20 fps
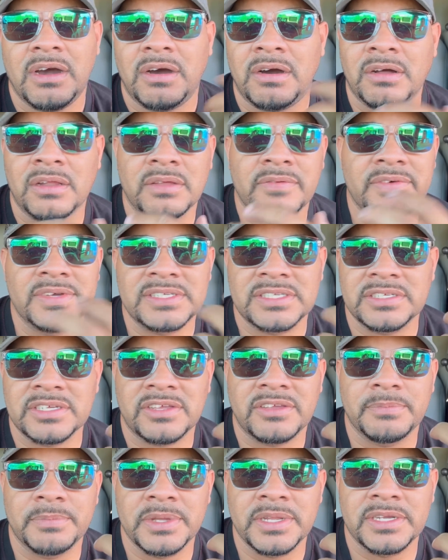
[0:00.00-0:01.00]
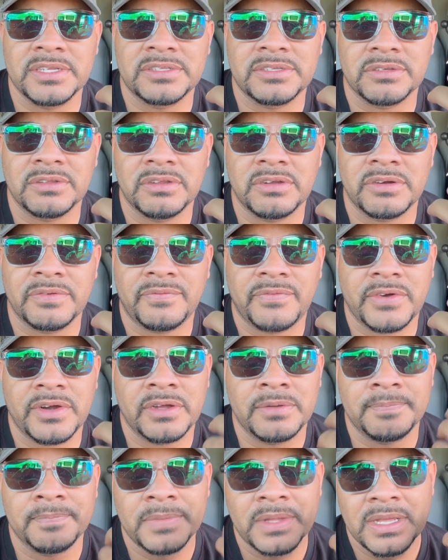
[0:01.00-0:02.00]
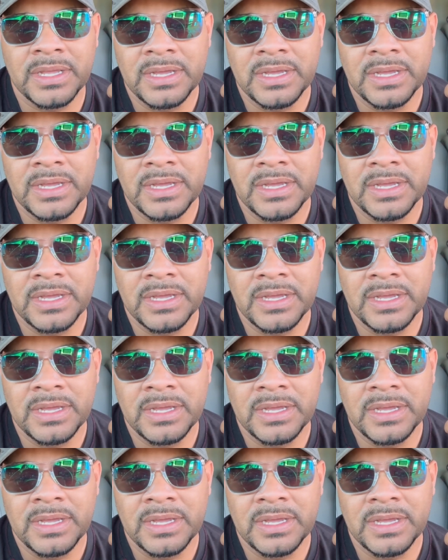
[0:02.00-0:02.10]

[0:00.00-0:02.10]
all of us in the community to learn from.